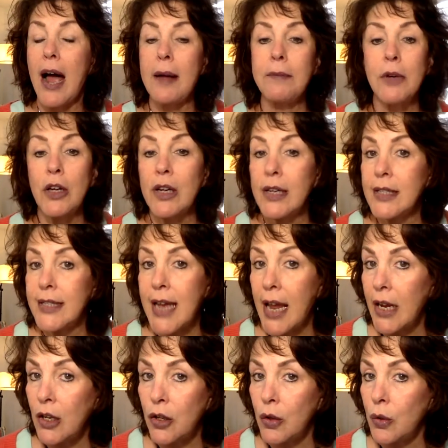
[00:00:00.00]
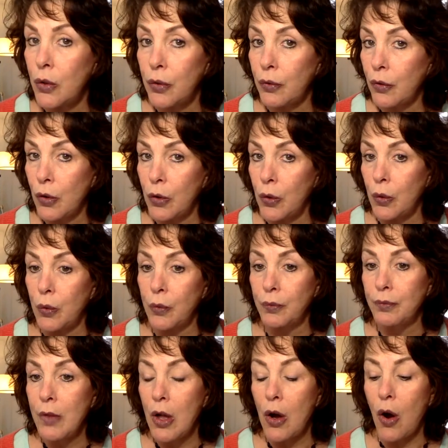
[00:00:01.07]
I'm going to take you through
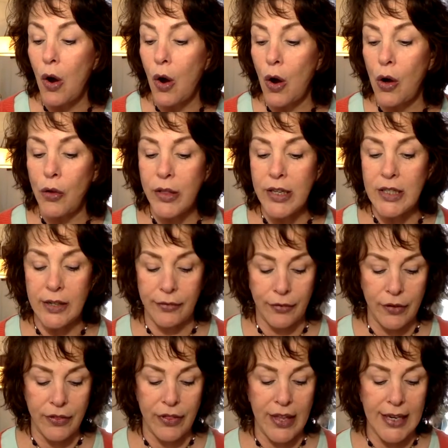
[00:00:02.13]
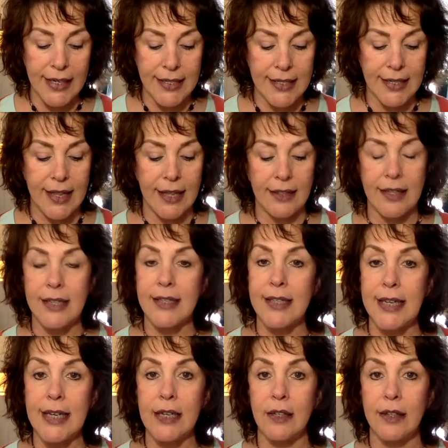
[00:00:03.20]
all the different things that this
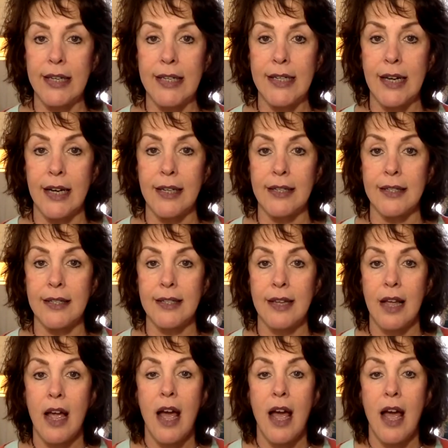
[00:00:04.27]
Healy does.